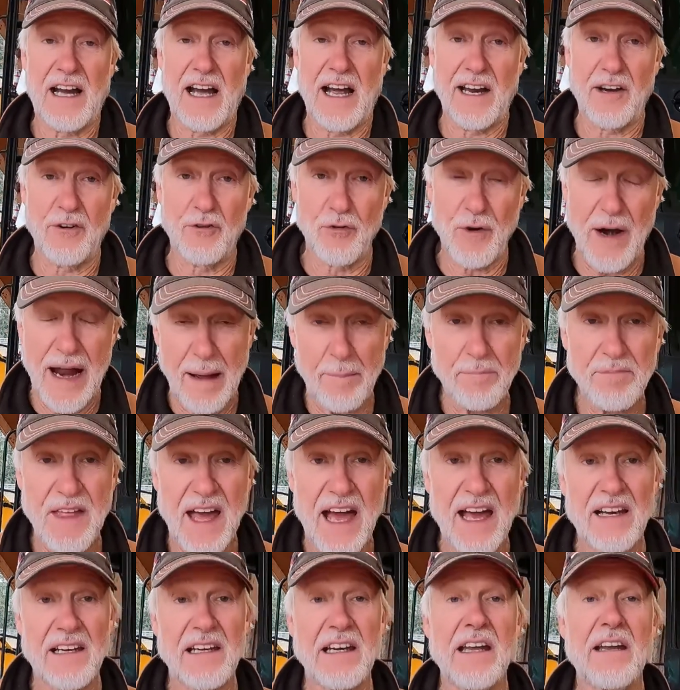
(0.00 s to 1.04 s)
I grabbed
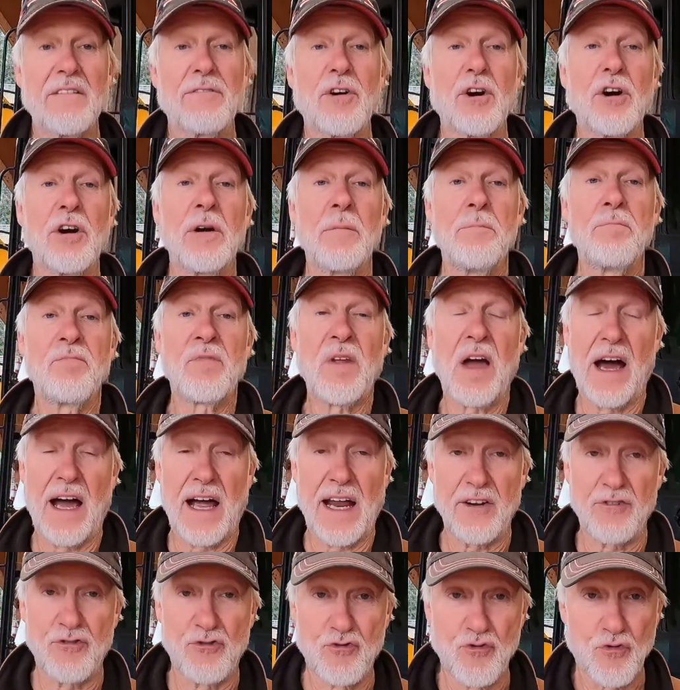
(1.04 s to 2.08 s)
that lever,
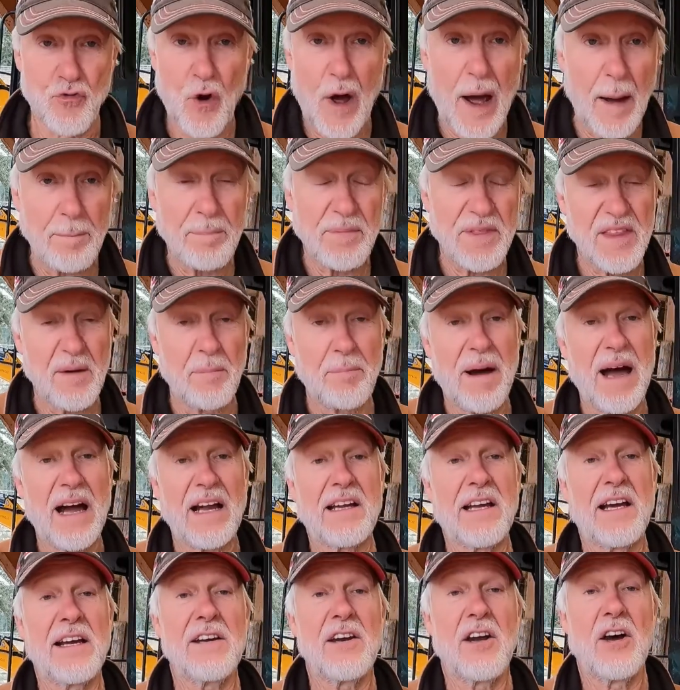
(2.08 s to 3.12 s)
I dropped the
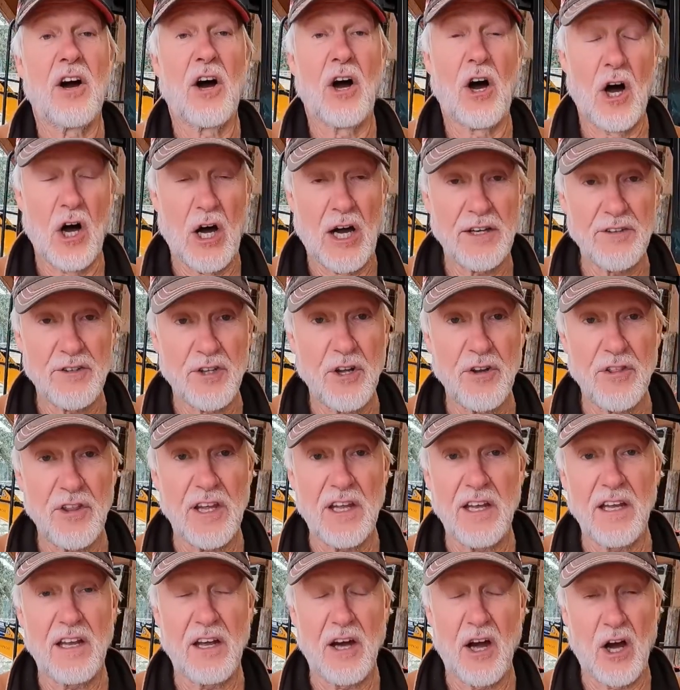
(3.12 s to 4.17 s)
bucket onto
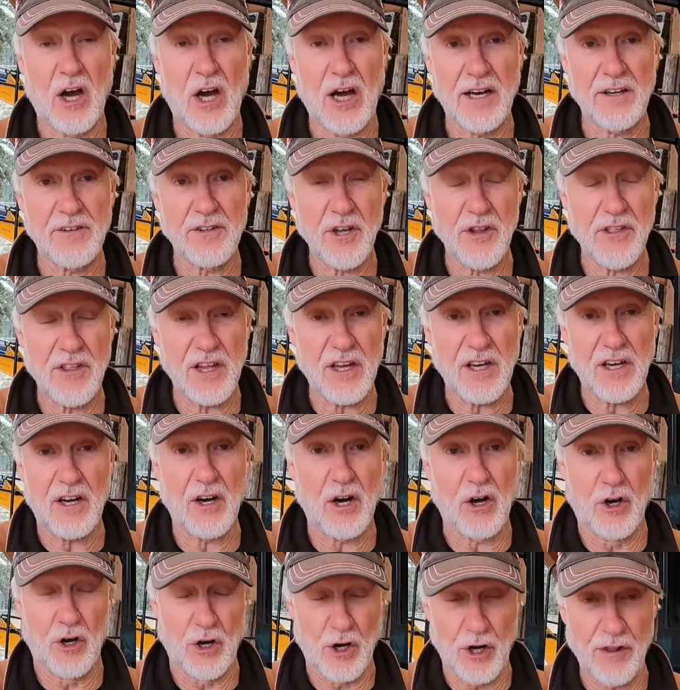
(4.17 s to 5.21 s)
the
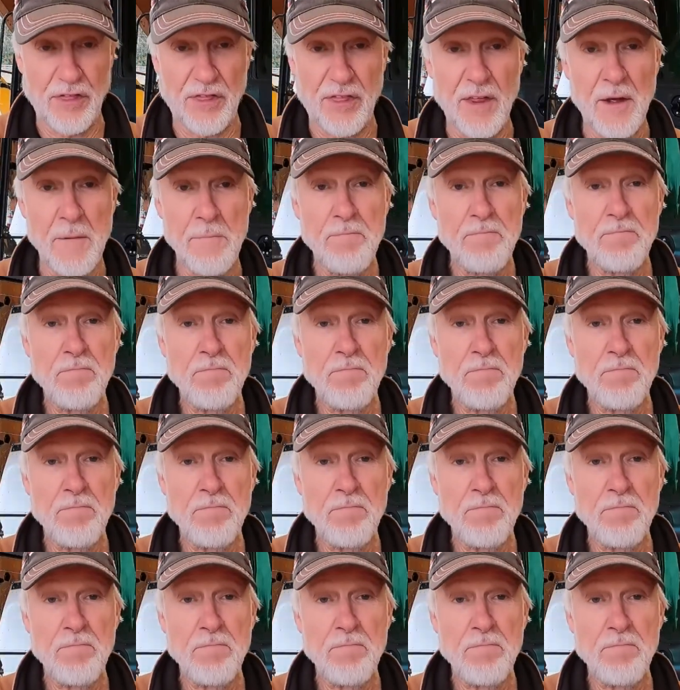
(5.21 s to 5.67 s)
earth,